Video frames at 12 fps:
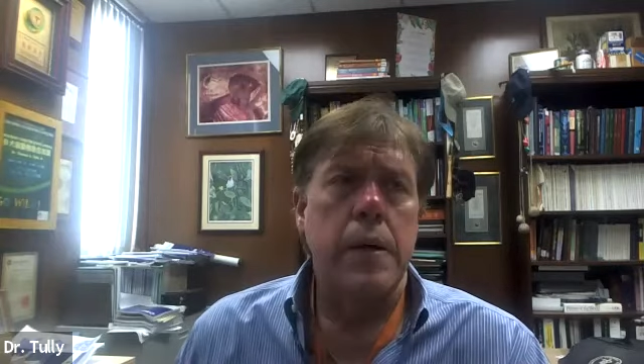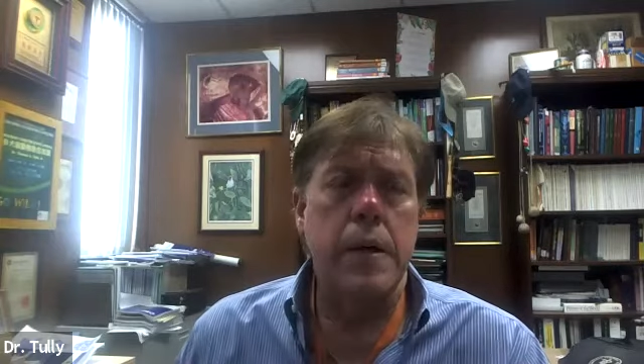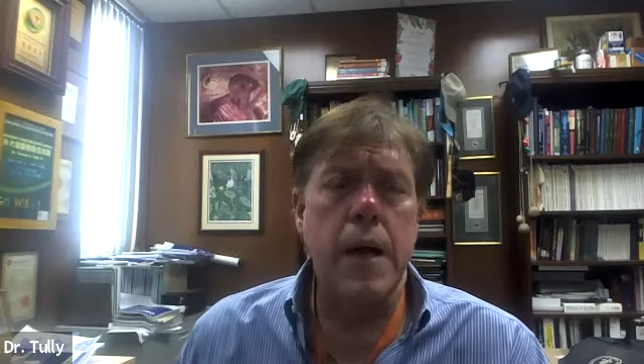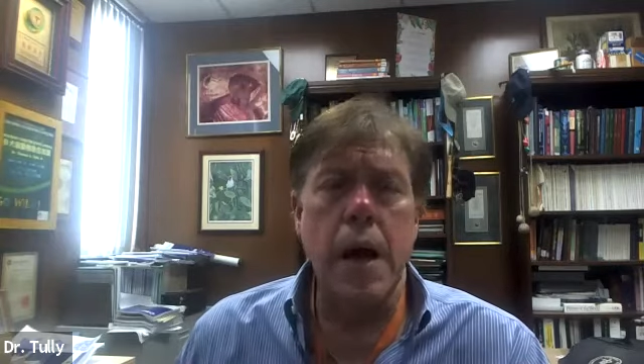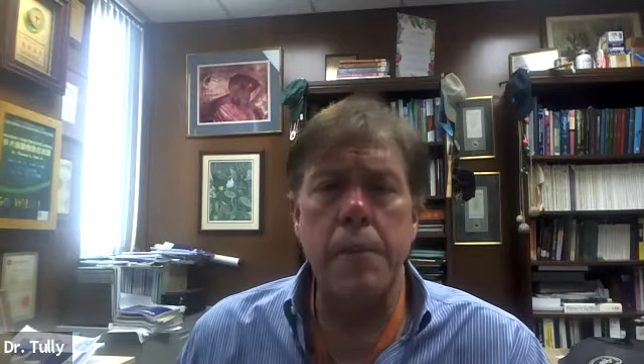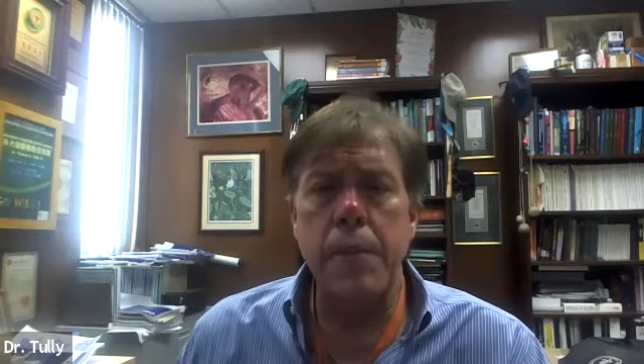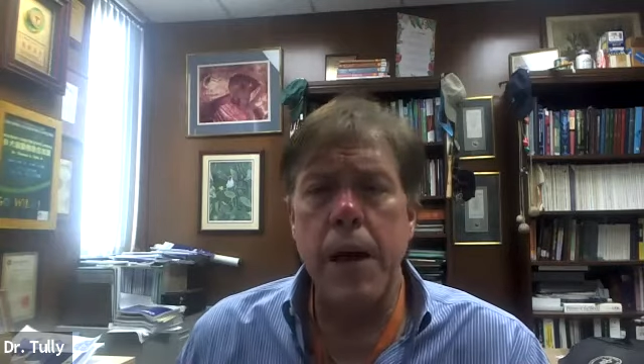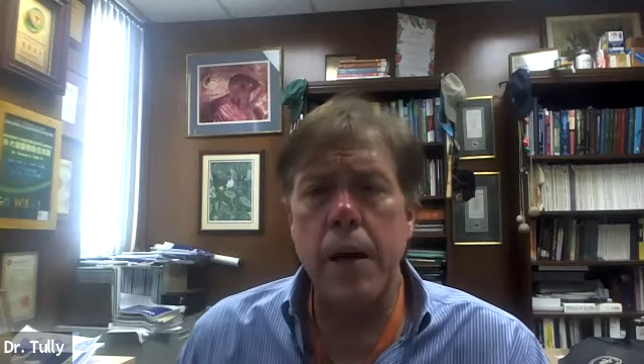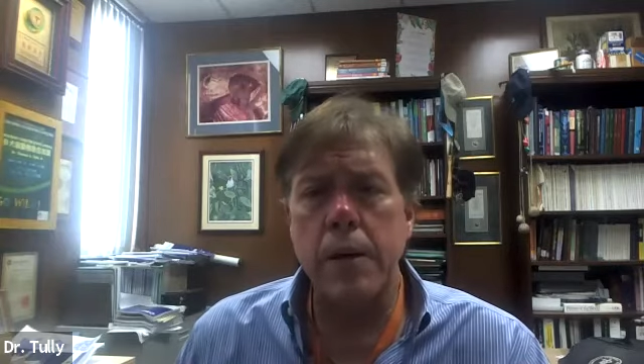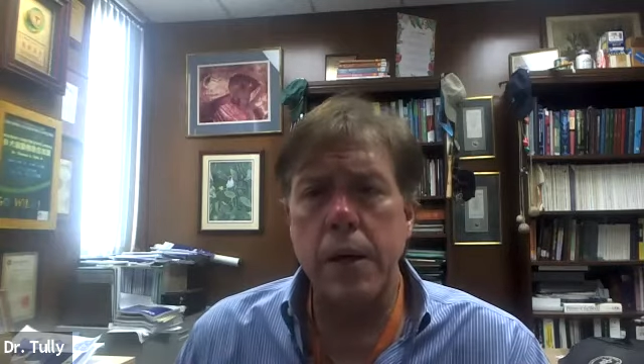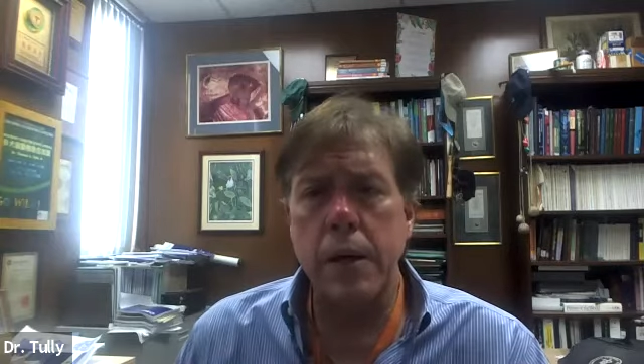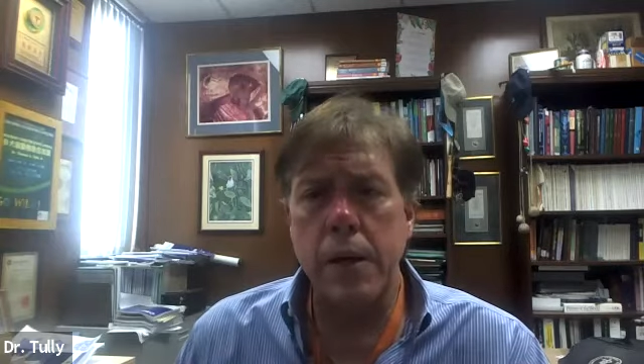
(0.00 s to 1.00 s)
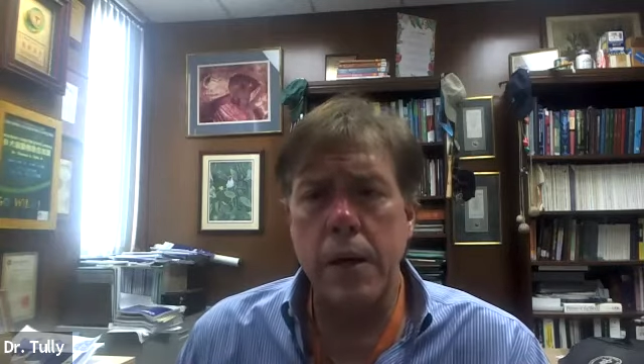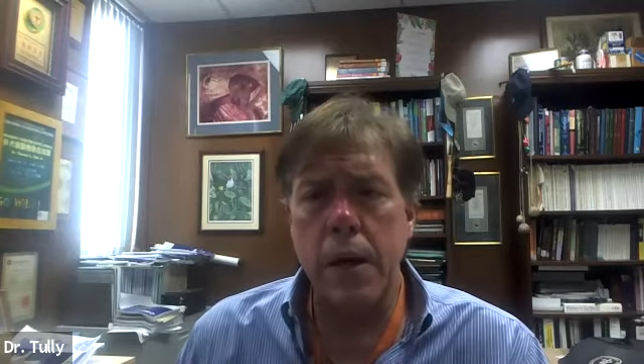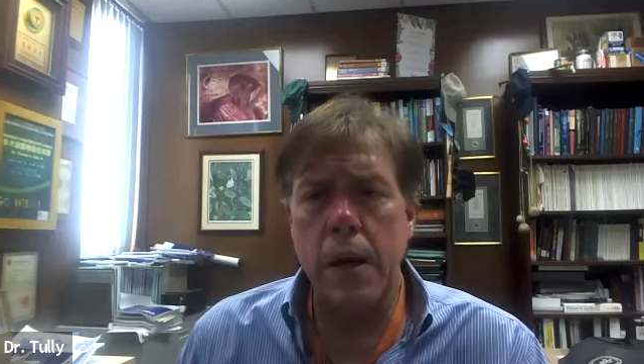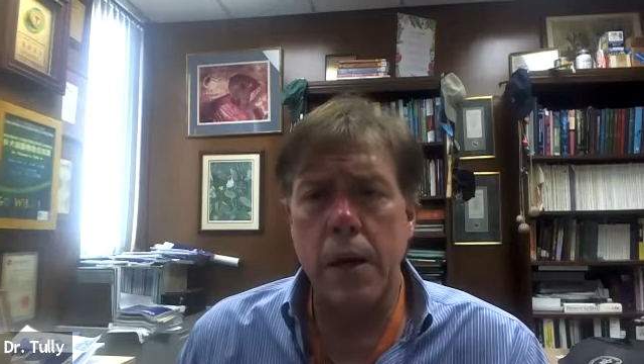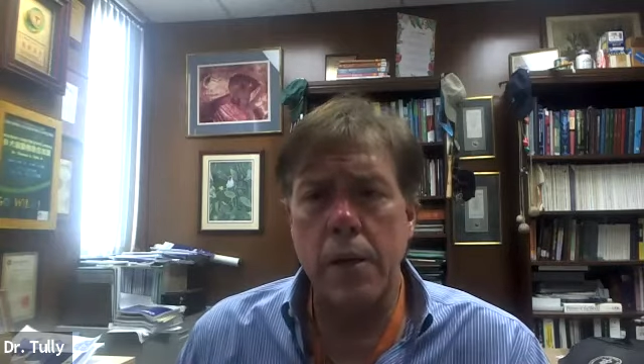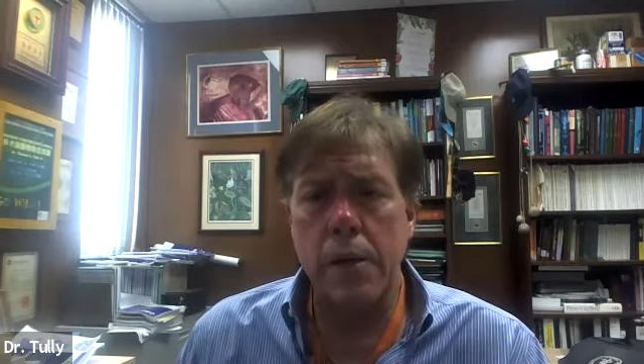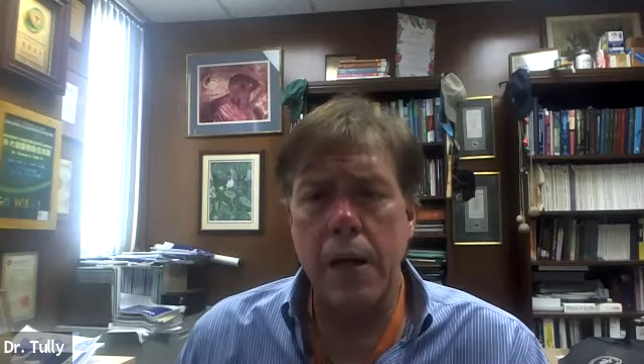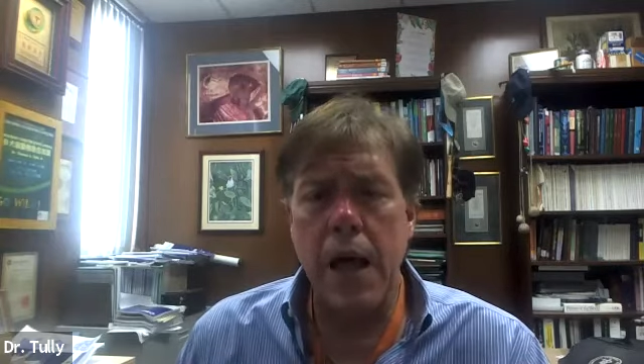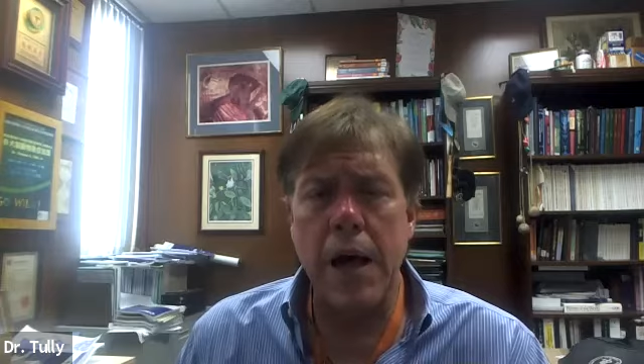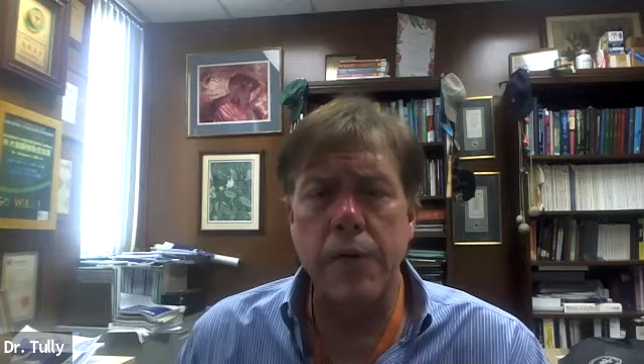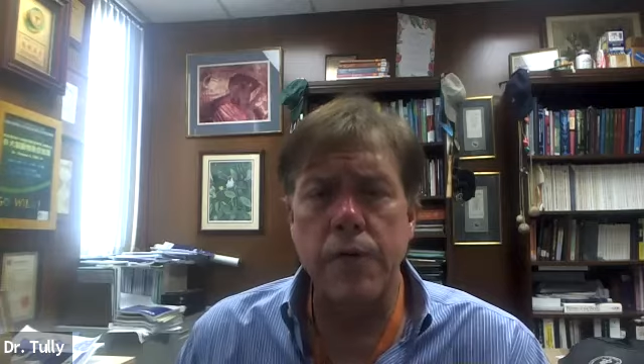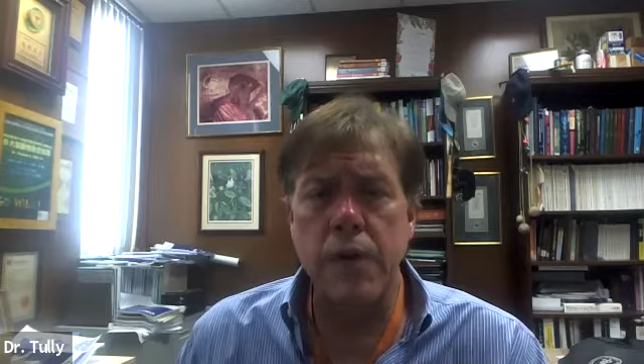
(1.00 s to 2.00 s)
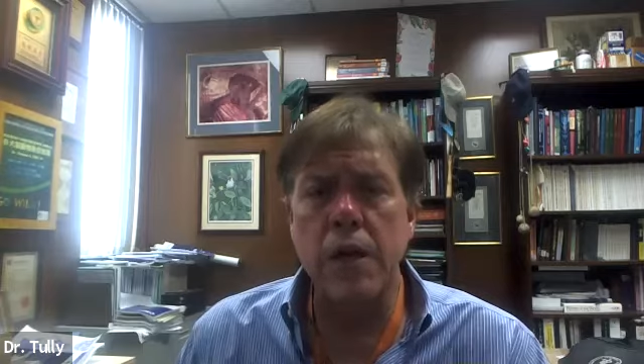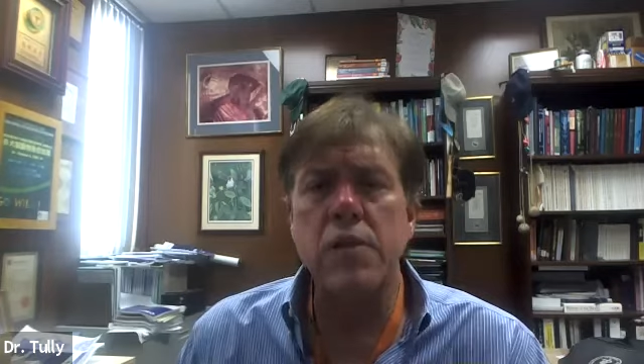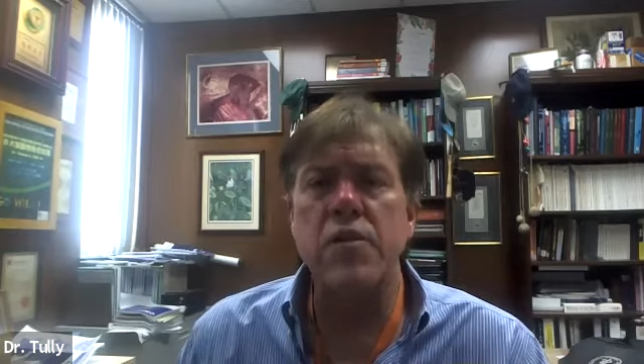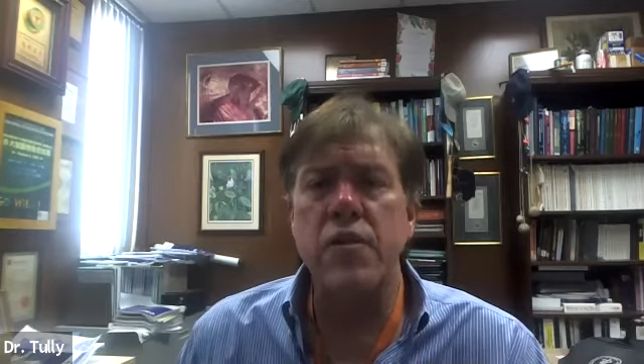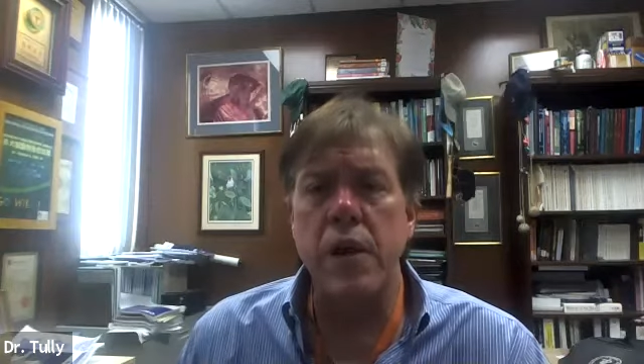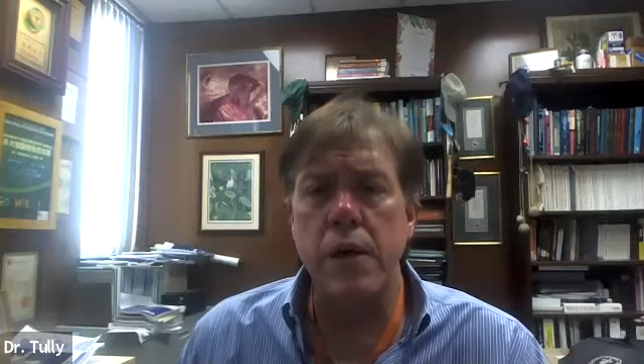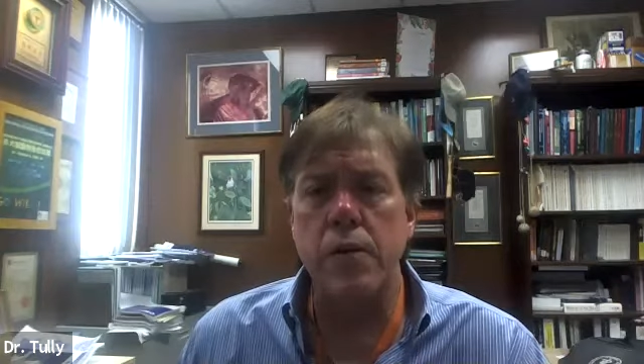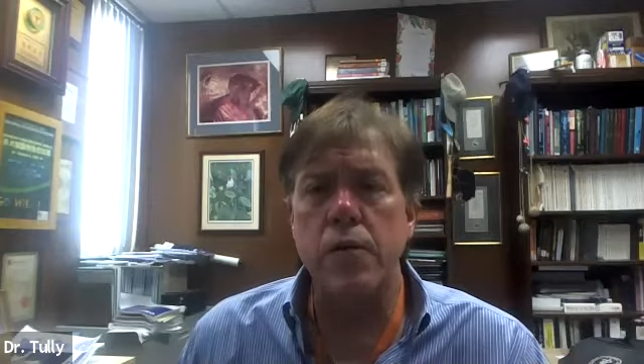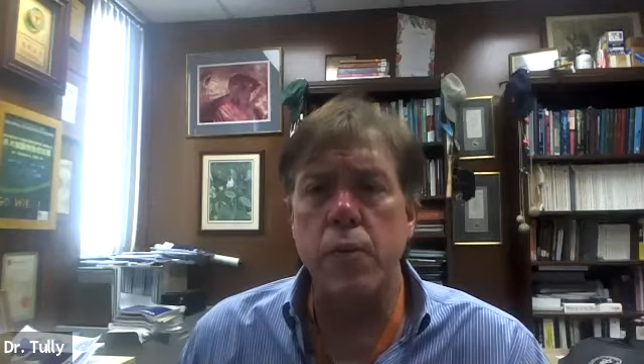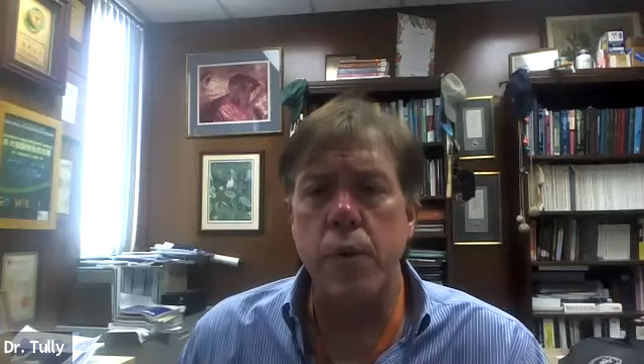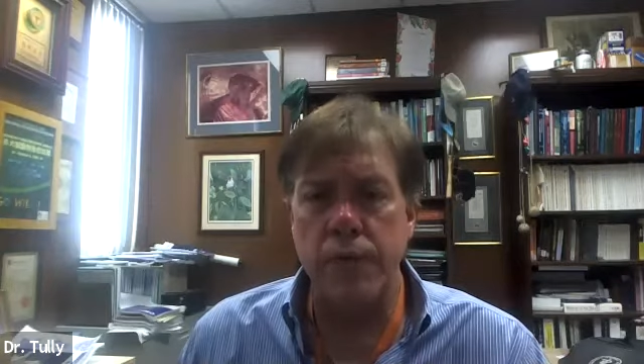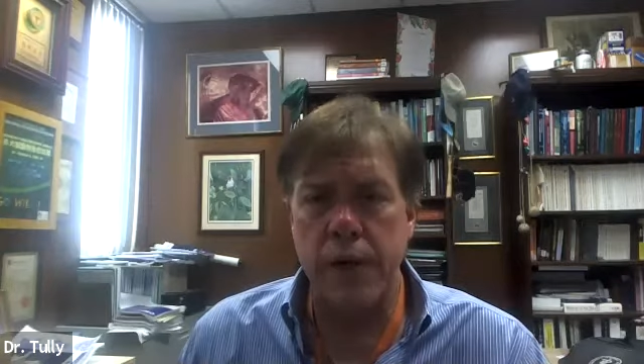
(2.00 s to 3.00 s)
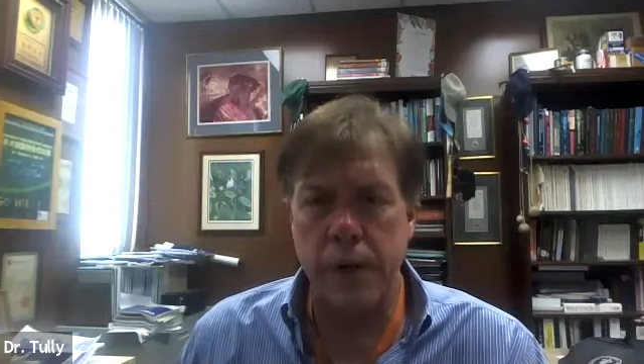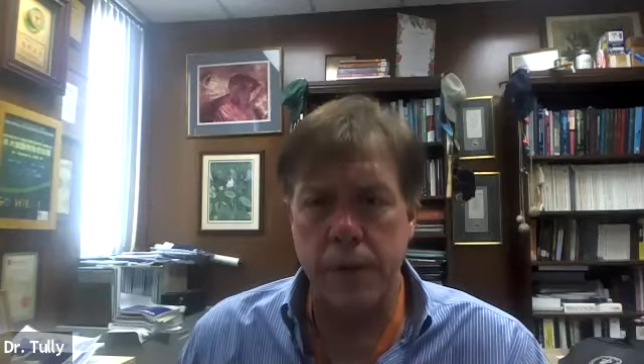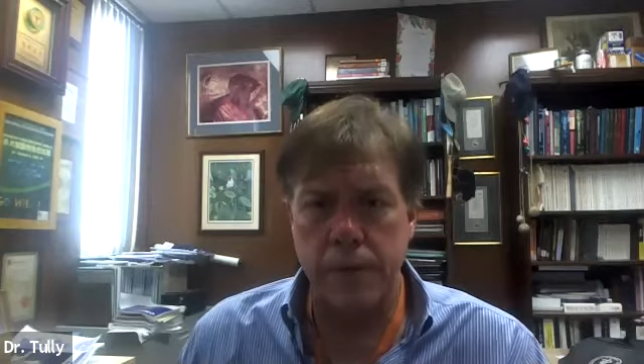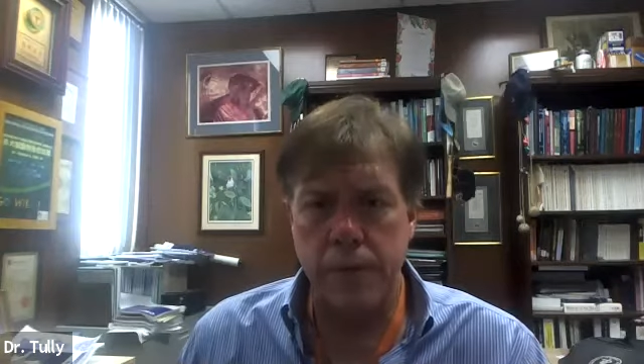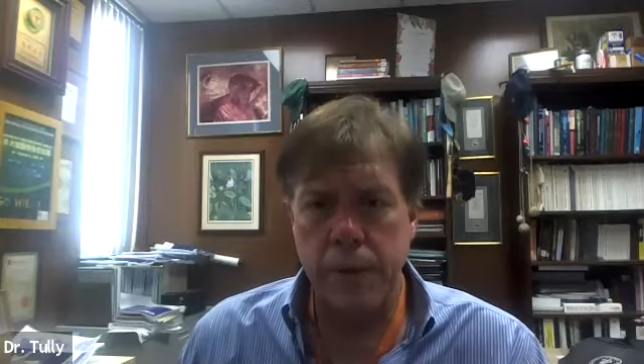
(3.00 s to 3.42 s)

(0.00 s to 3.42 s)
compound in it called live yeast cell derivative,